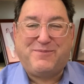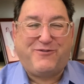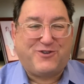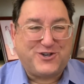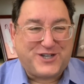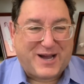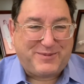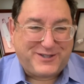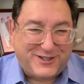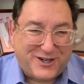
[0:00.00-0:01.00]
before
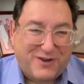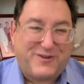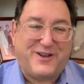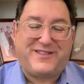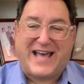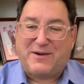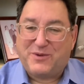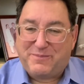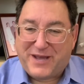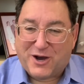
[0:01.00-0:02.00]
Shabbos is over, that
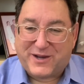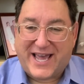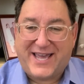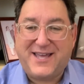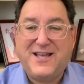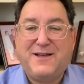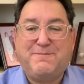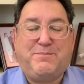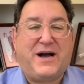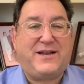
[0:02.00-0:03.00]
would be okay.
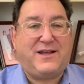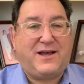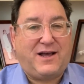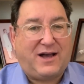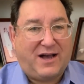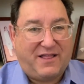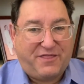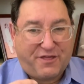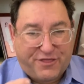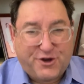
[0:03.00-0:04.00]
But
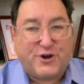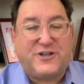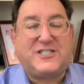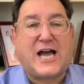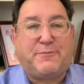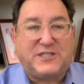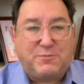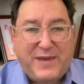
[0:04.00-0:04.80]
the third Shabbos